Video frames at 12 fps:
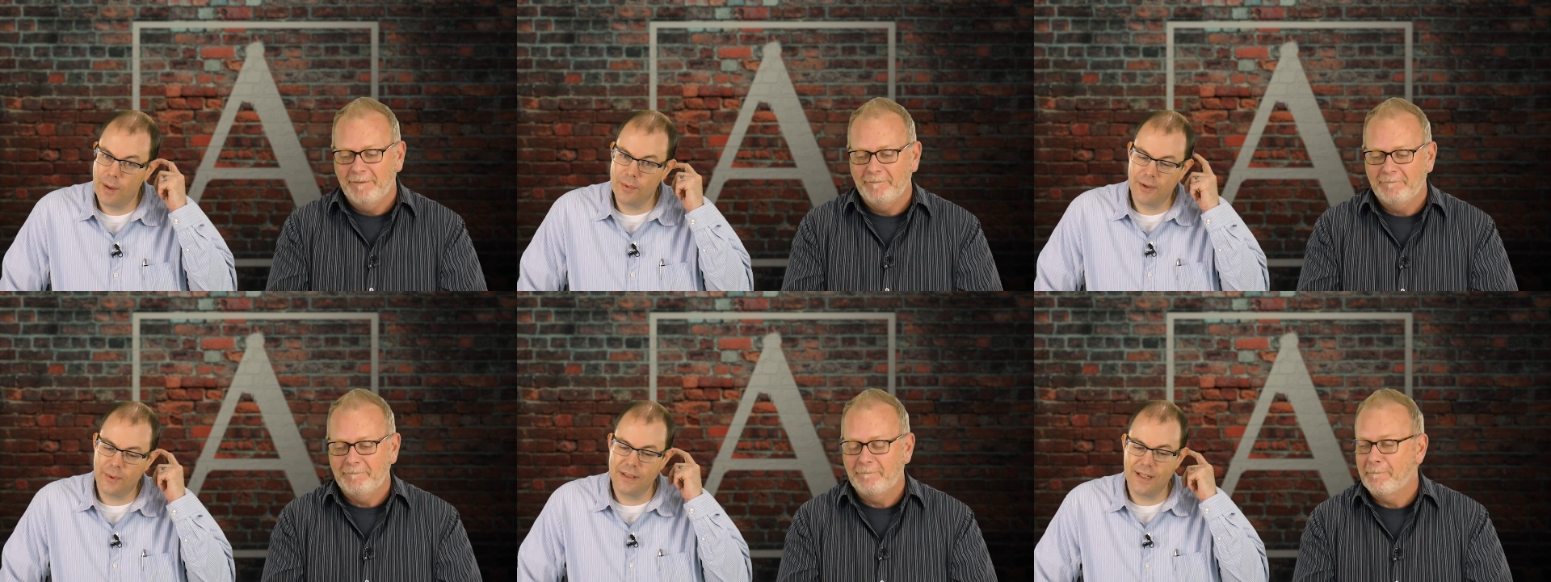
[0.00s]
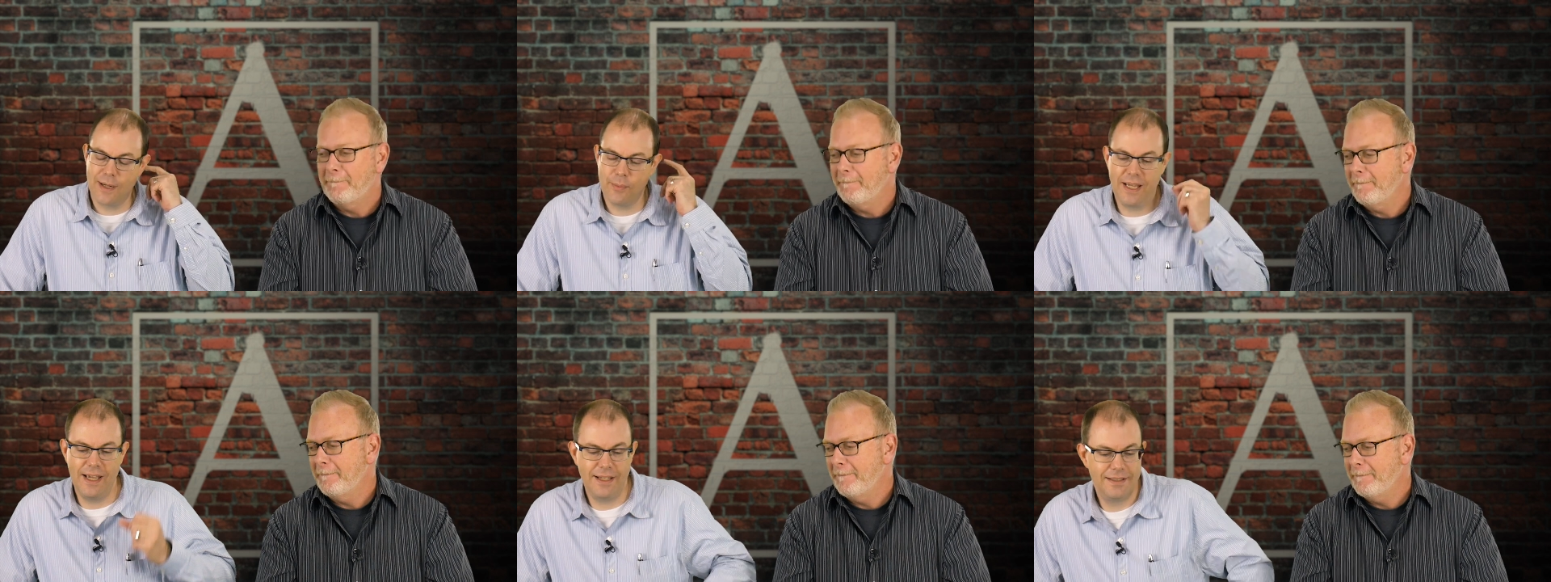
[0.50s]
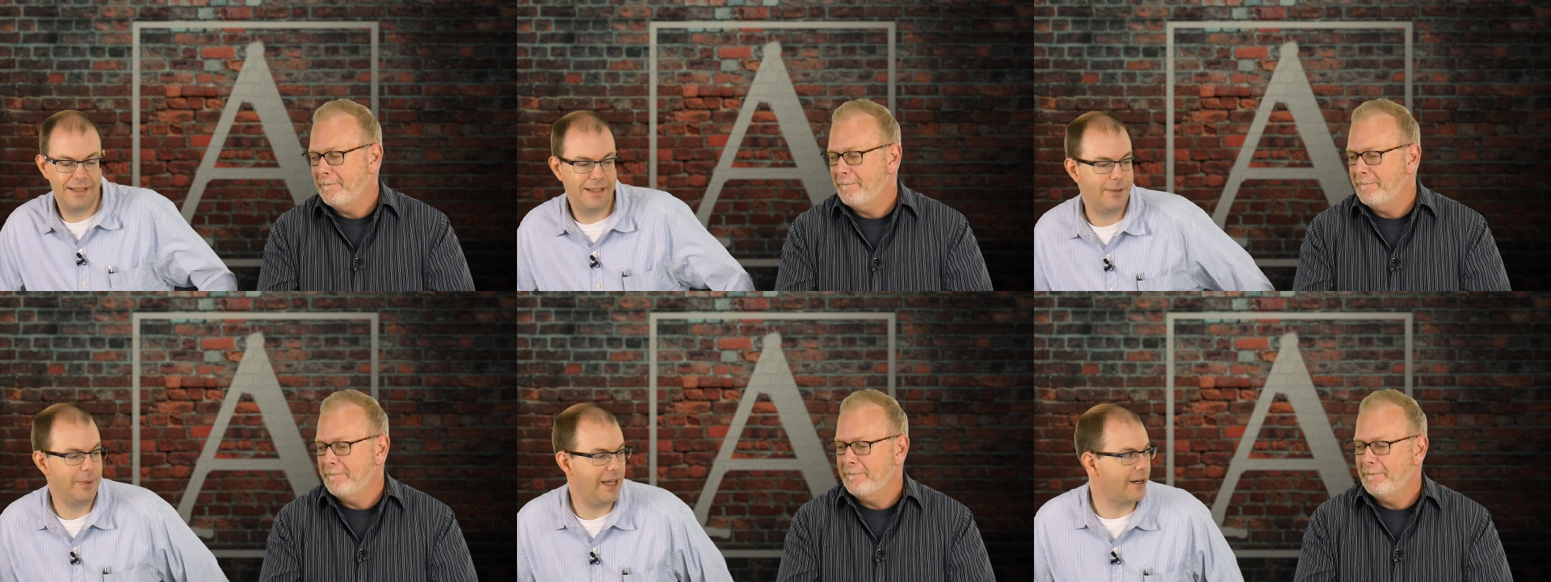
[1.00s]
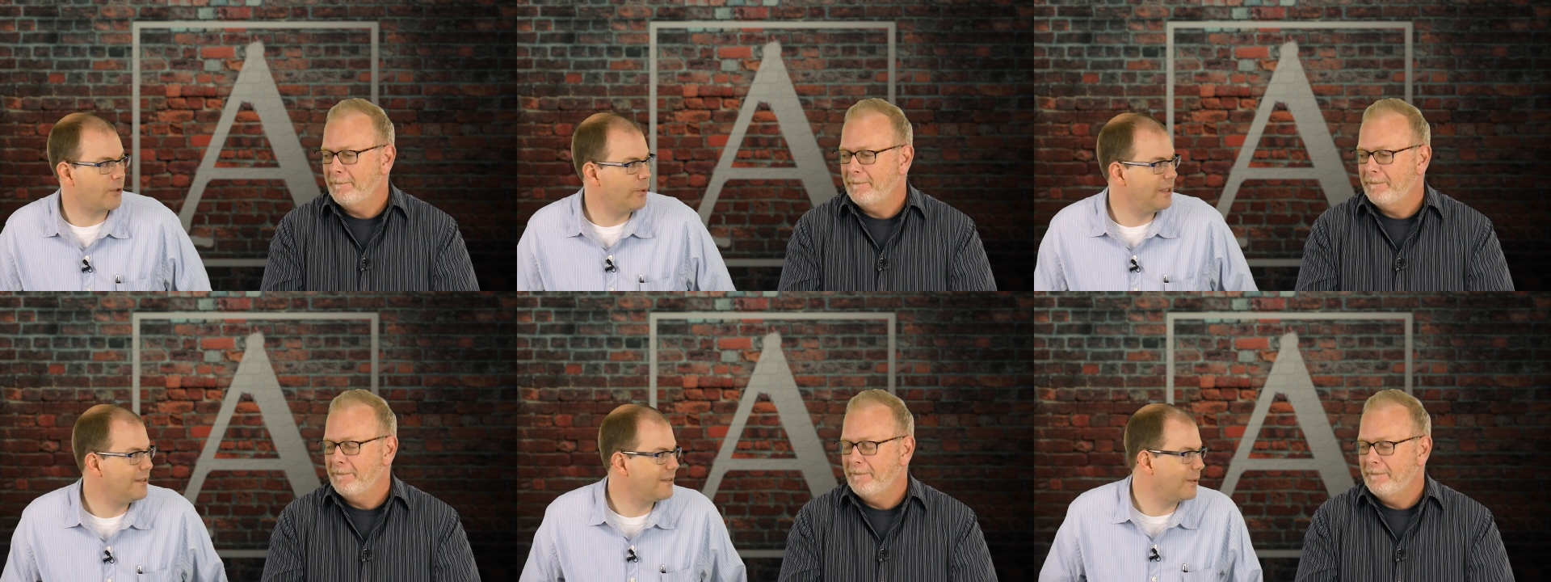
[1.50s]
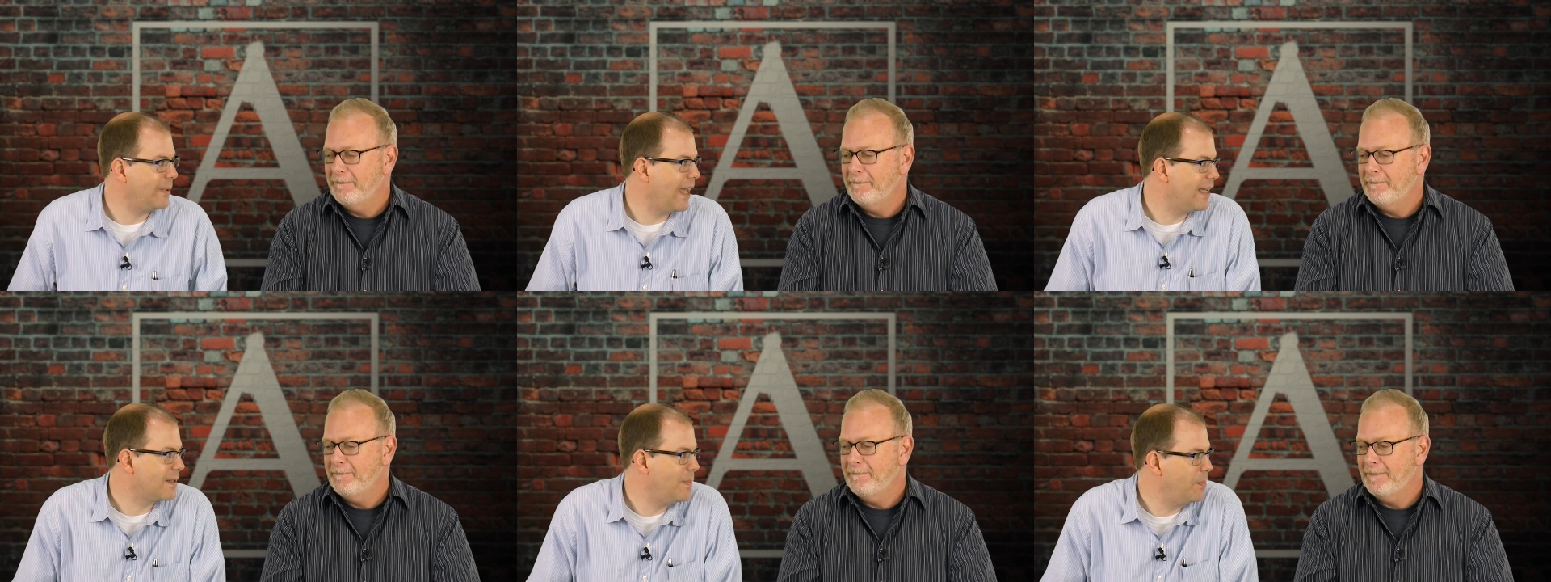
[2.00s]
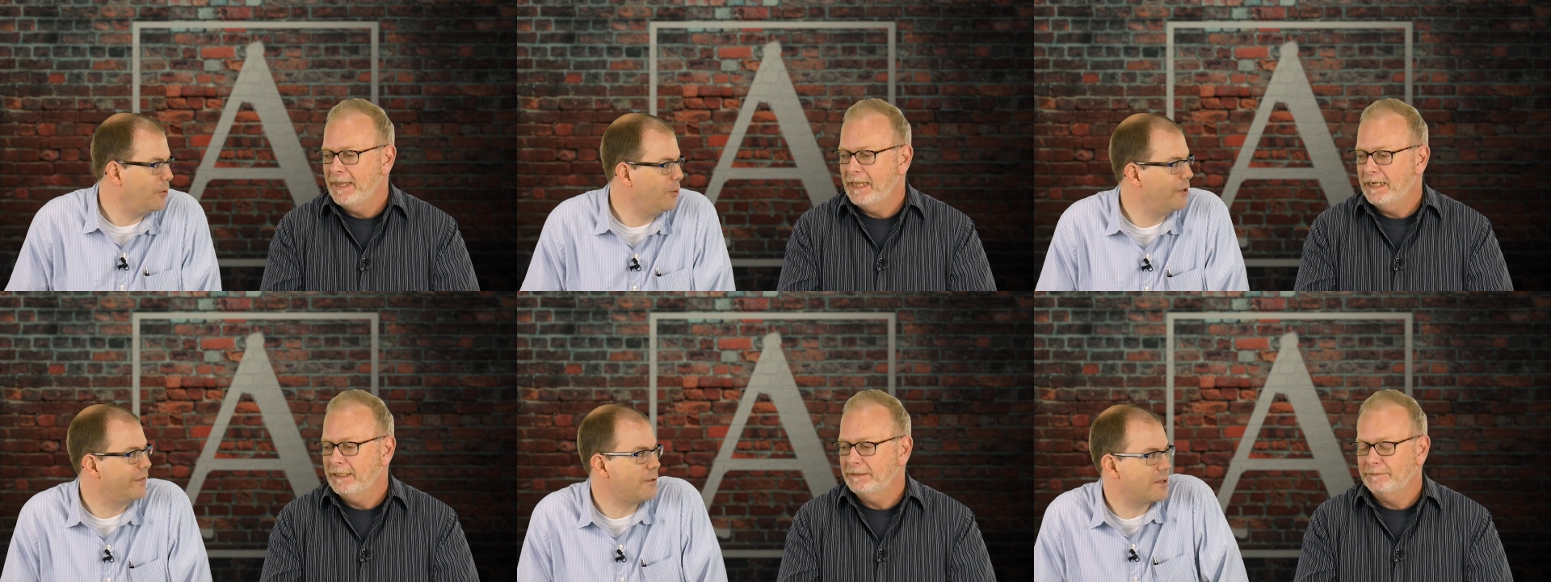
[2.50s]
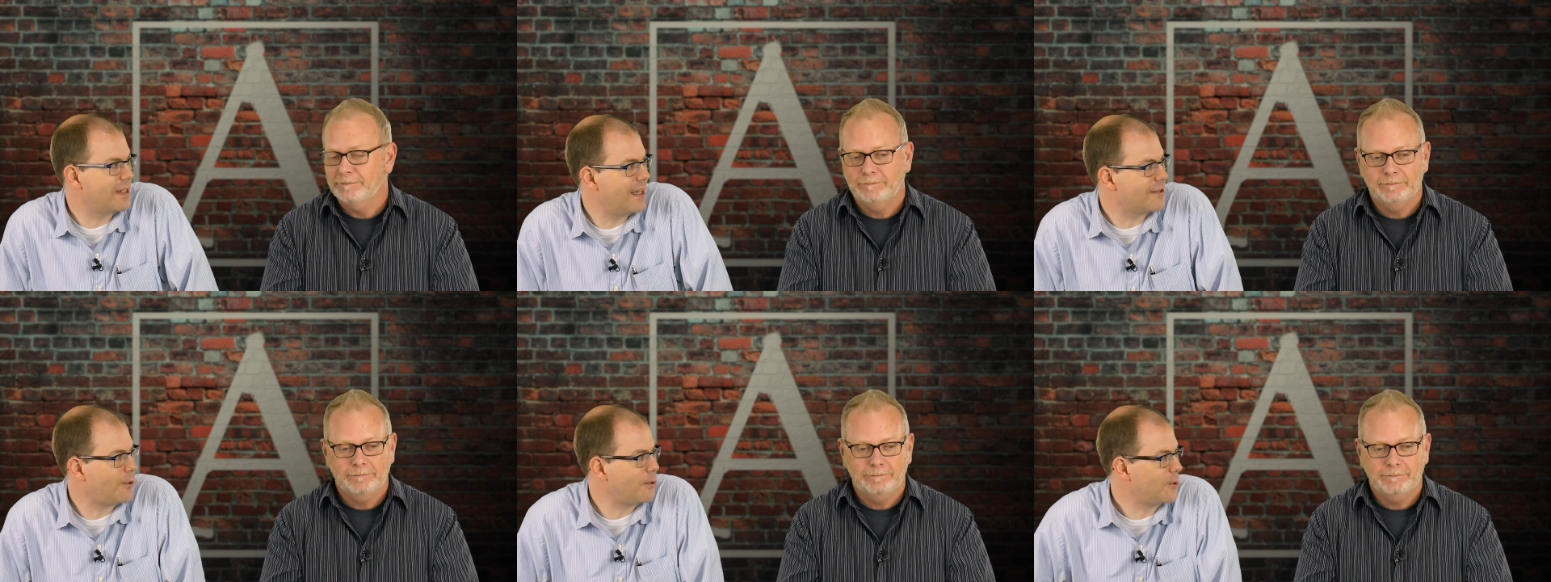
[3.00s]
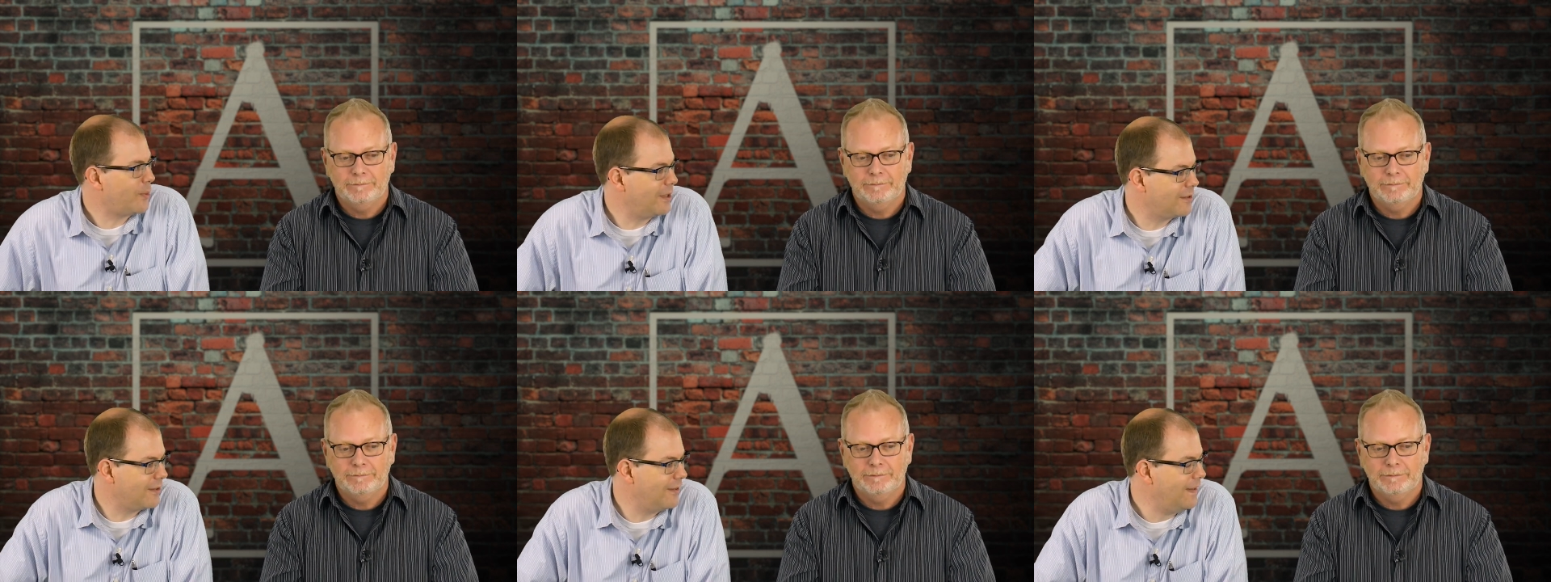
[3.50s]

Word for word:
Speaker 1: Remember the one time we had a quiz and we asked people who the first guest host was,